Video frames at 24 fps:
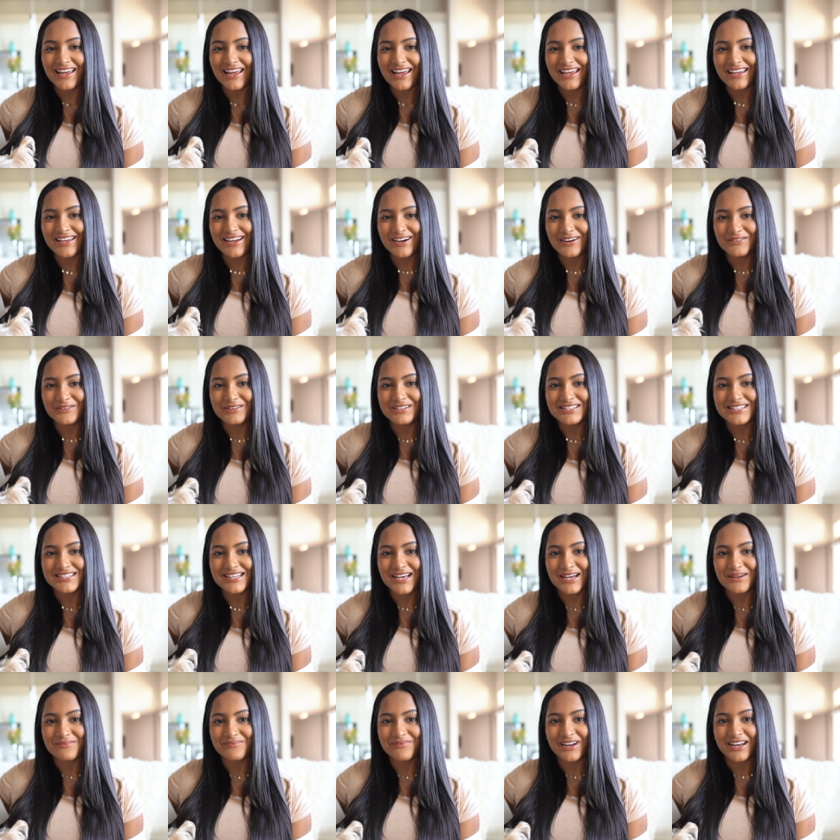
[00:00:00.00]
Hey y'all, what's
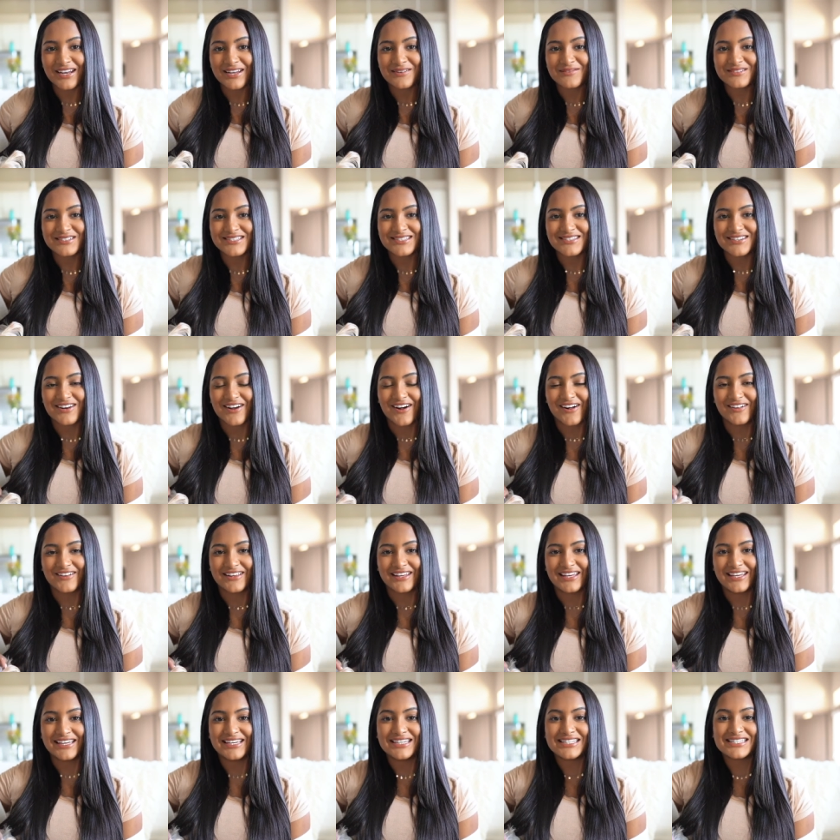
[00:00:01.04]
up? My name is
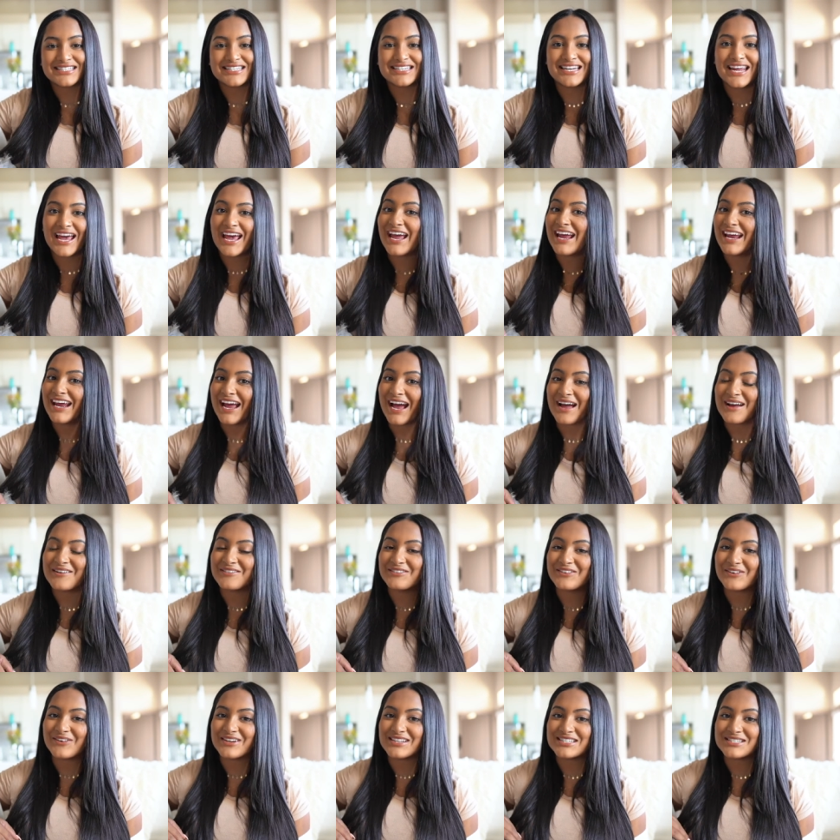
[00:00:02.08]
Sonali. Today I'm
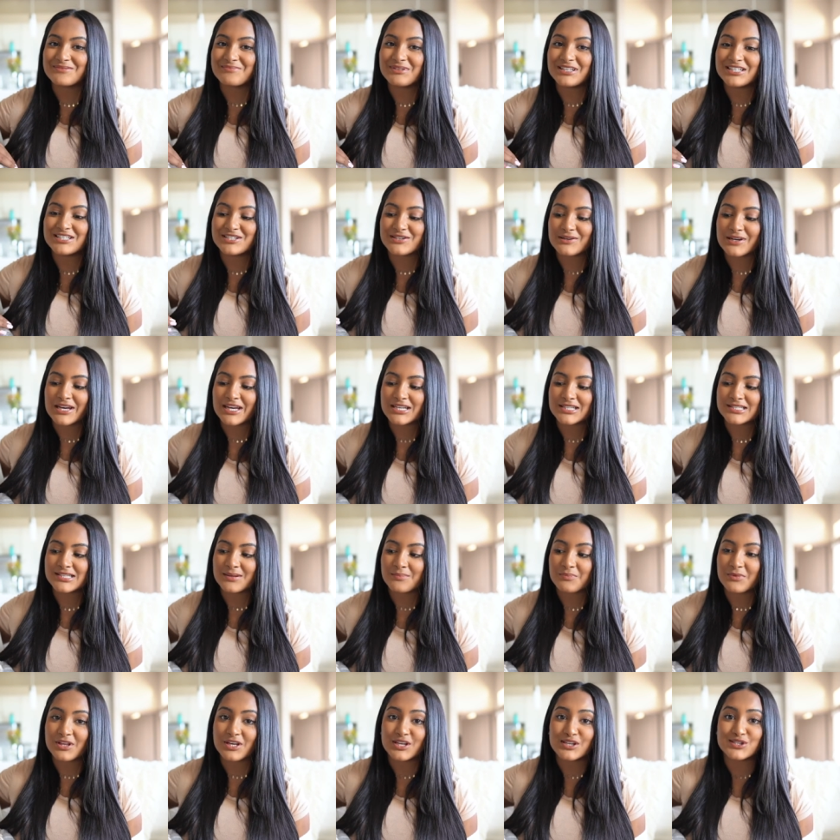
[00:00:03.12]
going to be doing
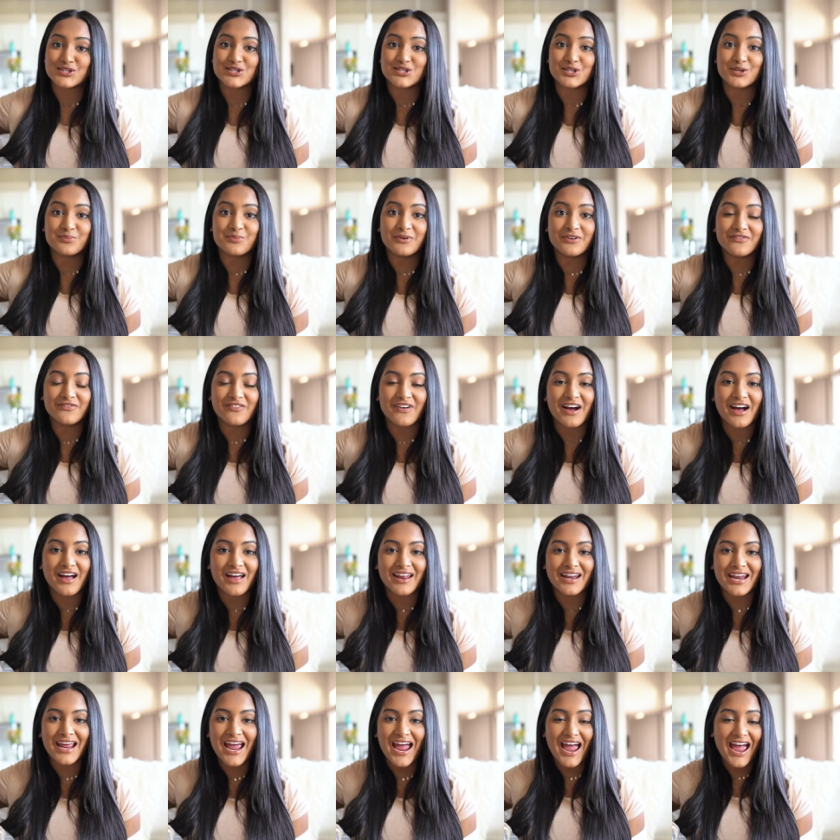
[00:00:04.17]
something super
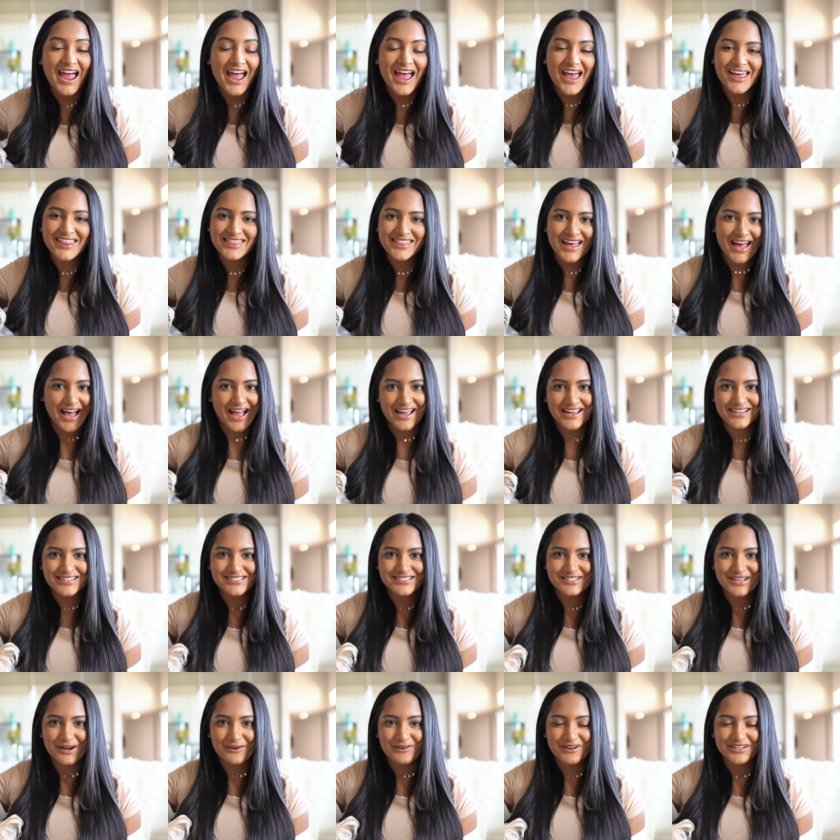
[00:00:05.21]
fun, and that
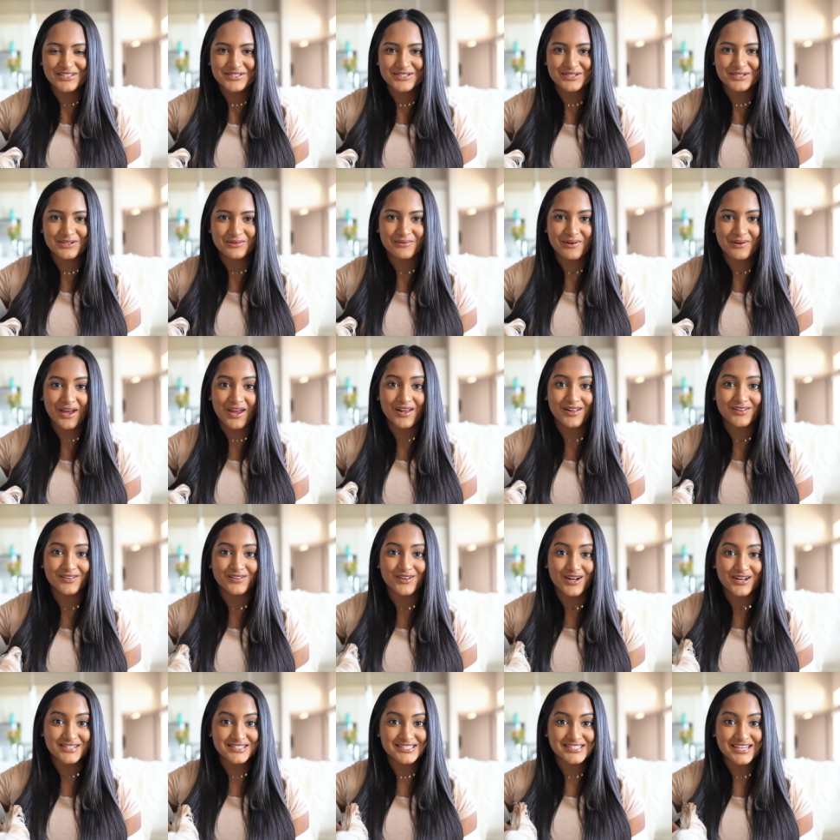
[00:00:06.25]
is going to a
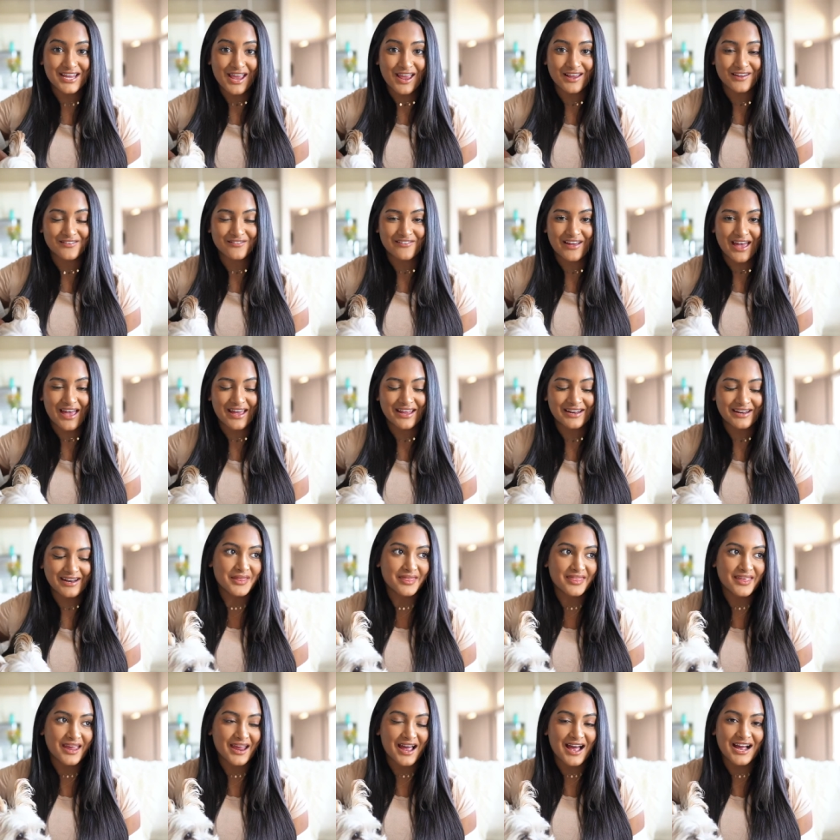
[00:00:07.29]
Glossier event.
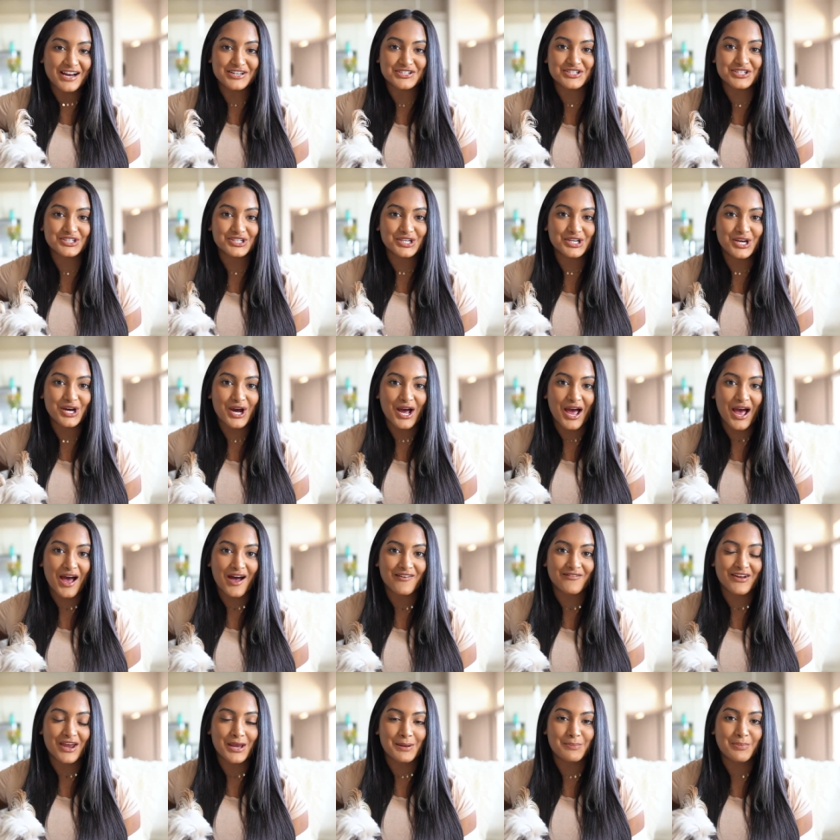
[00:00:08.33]
They actually
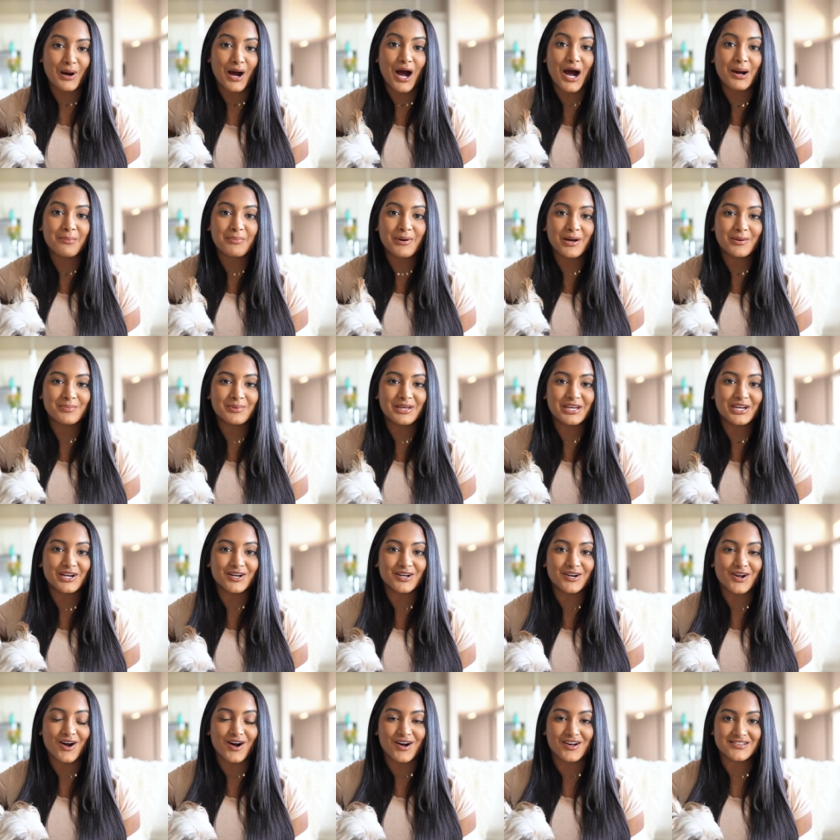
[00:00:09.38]
have a pop-up here
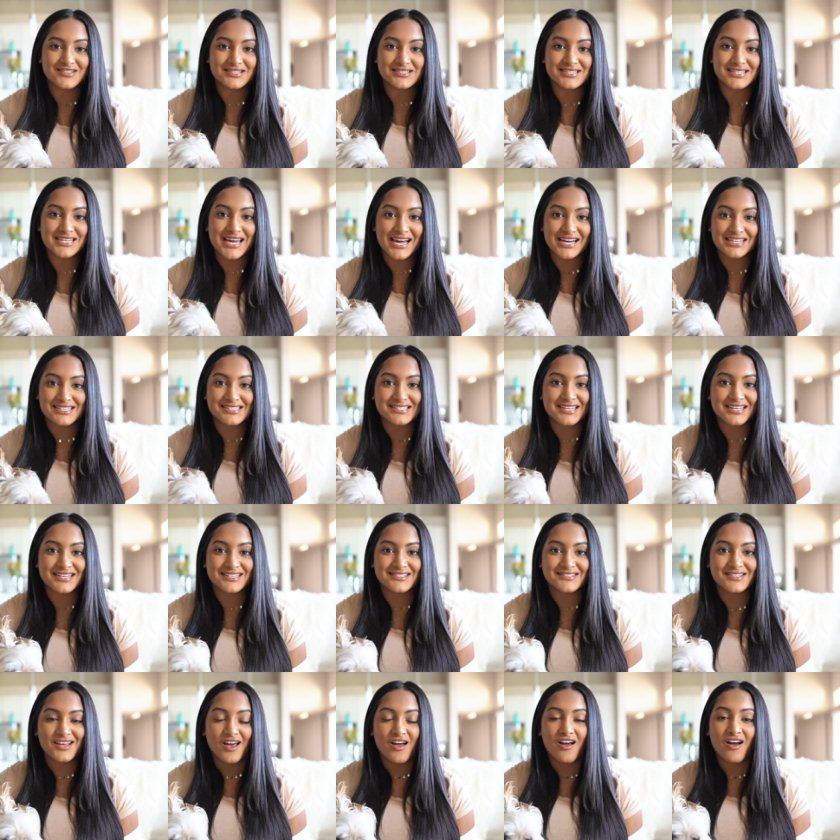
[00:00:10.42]
in Austin, Texas